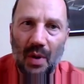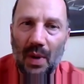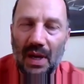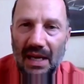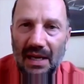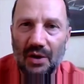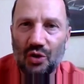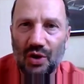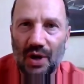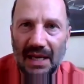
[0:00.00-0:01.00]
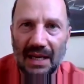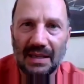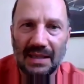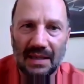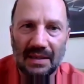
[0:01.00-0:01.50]
but we need a
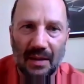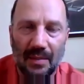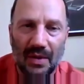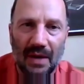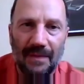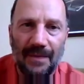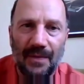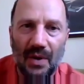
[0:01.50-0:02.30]
trading system that